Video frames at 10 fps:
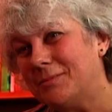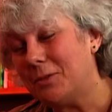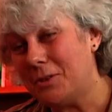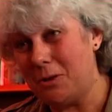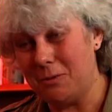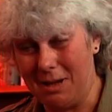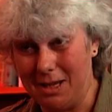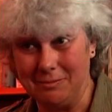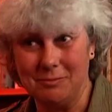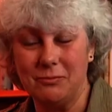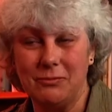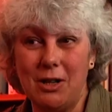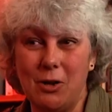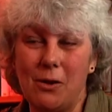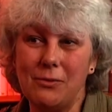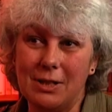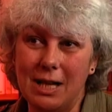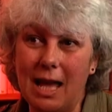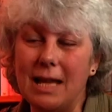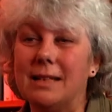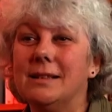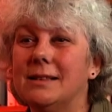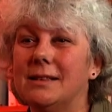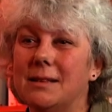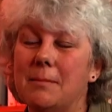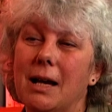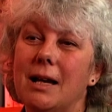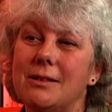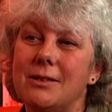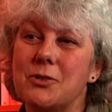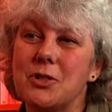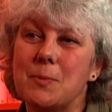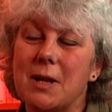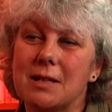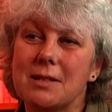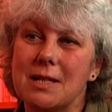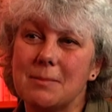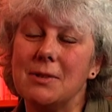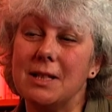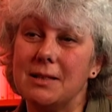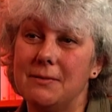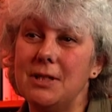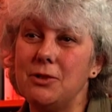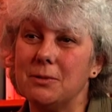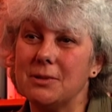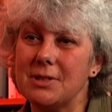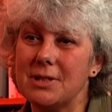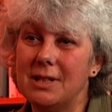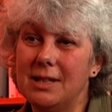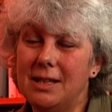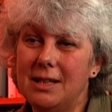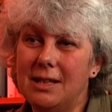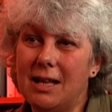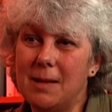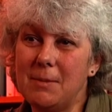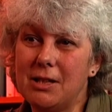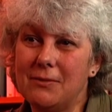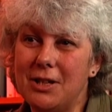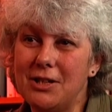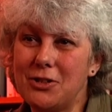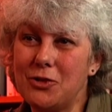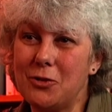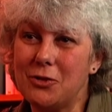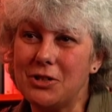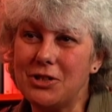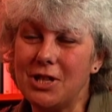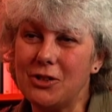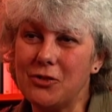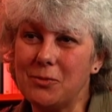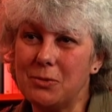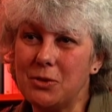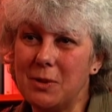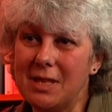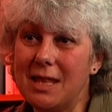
Although I very often like and admire and respect some of the individuals, I make a very strong distinction between